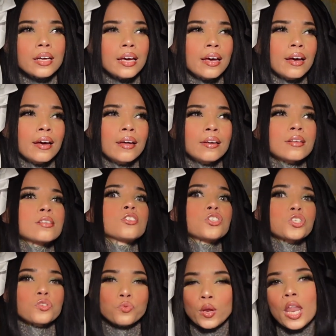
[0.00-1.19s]
and
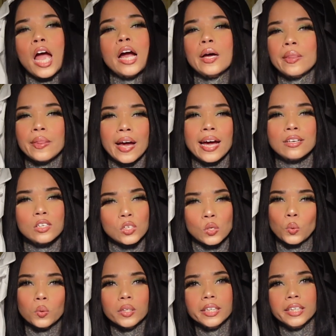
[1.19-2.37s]
just rely on that
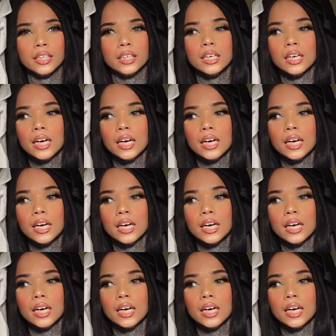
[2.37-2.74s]
solely.